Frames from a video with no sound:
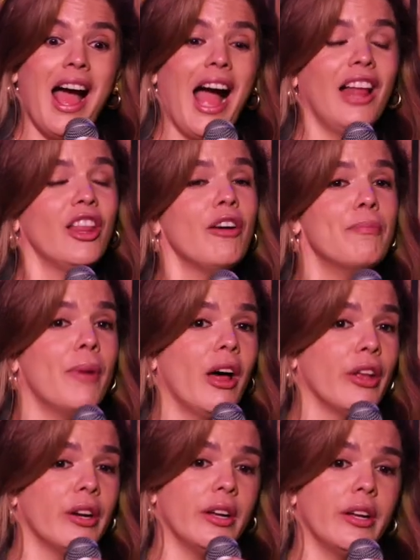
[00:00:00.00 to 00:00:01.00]
I love
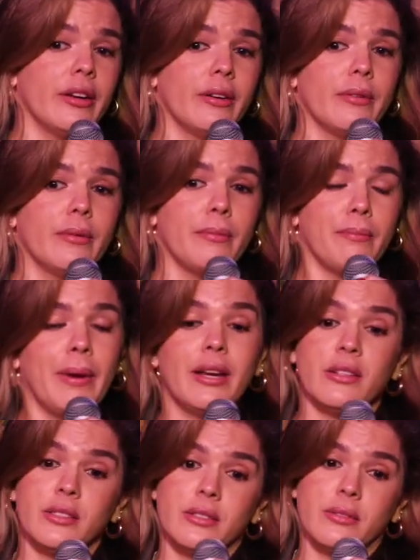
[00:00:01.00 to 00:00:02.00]
motherhood,
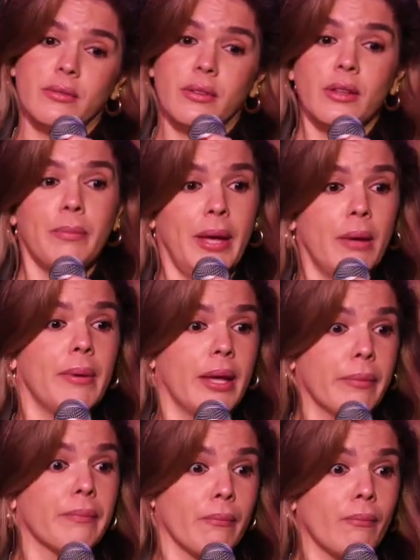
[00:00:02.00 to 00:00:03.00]
minus the baby.